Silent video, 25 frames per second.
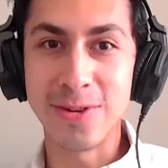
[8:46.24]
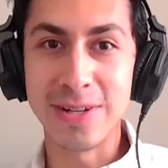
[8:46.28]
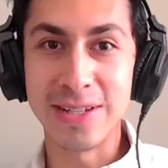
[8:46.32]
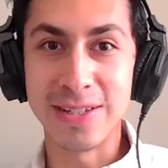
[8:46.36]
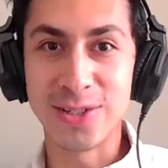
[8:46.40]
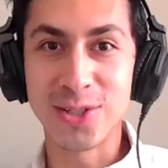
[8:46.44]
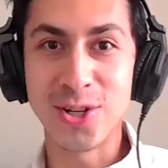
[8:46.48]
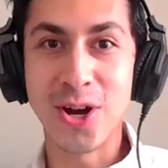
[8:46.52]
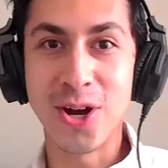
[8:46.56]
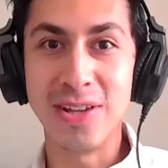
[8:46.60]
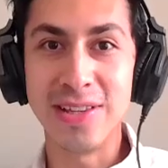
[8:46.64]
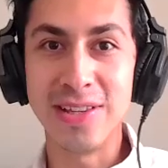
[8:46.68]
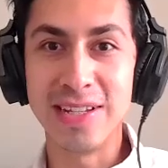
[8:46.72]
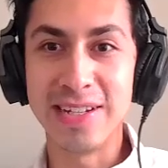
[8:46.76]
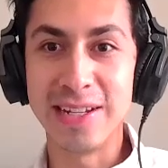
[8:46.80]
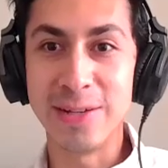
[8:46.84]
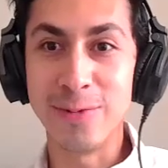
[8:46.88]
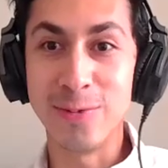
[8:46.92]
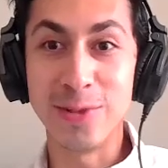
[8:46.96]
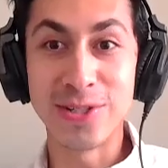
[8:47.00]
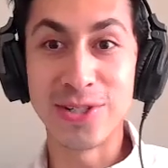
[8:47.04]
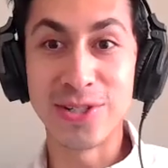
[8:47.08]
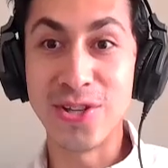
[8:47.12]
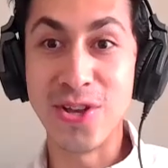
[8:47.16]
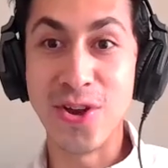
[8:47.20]
in Scotland. It
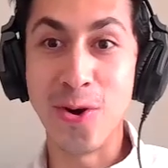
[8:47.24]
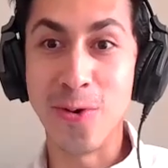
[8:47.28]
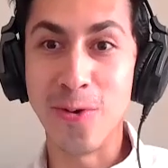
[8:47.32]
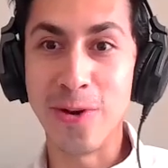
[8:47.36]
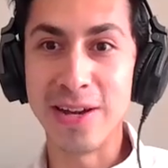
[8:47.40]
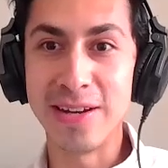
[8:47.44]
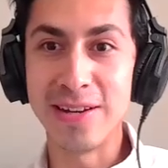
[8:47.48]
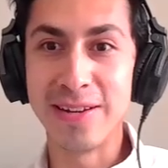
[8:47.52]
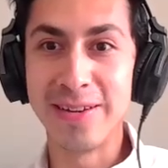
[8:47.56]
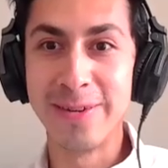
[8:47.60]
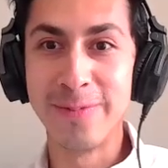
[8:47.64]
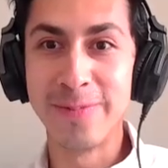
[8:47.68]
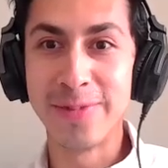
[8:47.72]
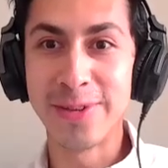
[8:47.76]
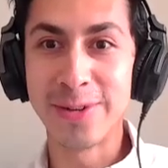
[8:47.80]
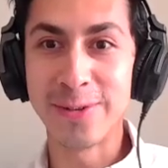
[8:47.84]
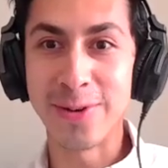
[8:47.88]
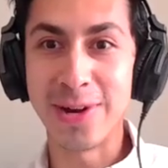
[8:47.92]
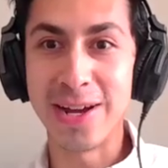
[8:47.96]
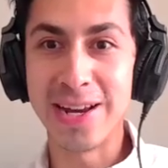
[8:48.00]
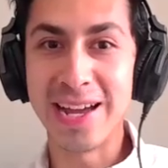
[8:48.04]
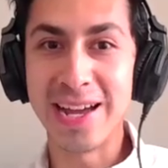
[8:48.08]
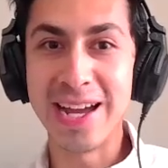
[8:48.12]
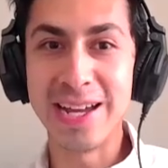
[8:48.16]
was snowing, right?